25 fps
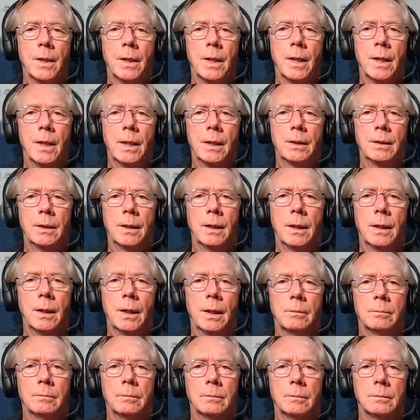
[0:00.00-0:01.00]
And
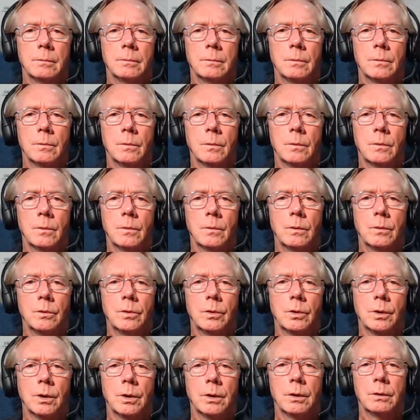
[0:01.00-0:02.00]

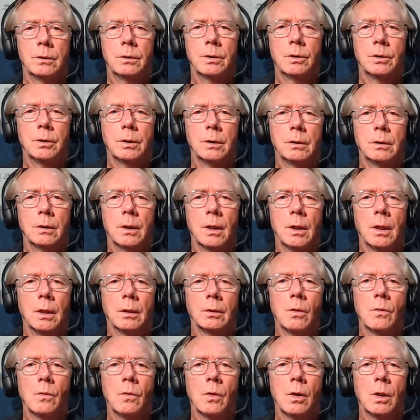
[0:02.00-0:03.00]
you can
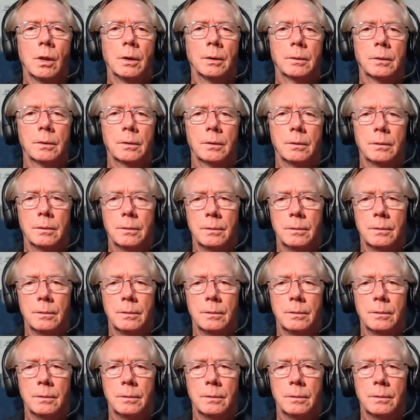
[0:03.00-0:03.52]
go on